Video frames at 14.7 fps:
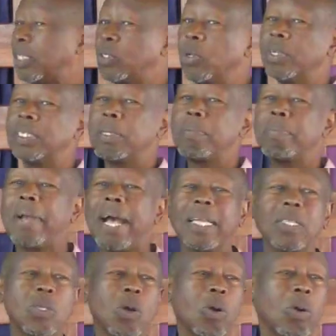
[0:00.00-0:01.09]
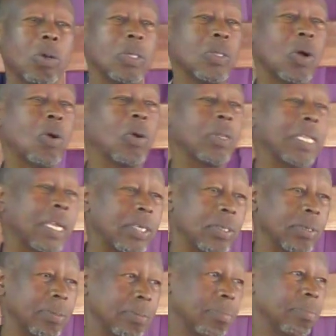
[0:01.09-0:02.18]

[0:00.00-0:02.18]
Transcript: is no SIM card, no connection.